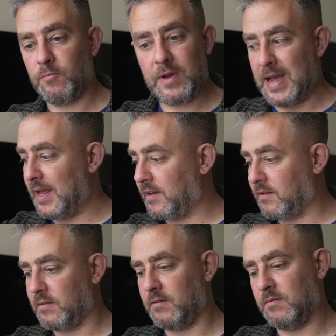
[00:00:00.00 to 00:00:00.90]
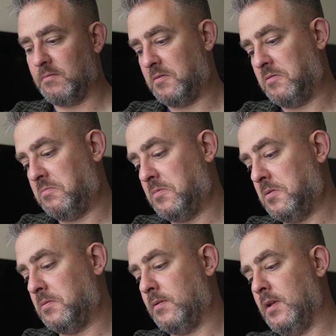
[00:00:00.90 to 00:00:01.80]
Wet hands, just,
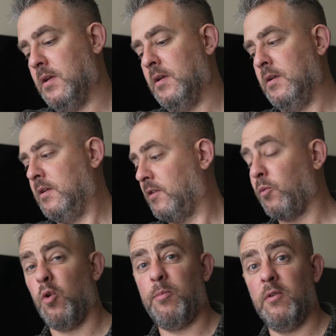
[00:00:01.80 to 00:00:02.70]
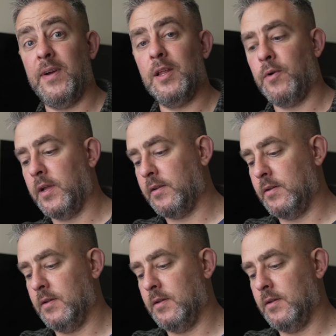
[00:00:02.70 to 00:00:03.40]
it's waterproof anyway.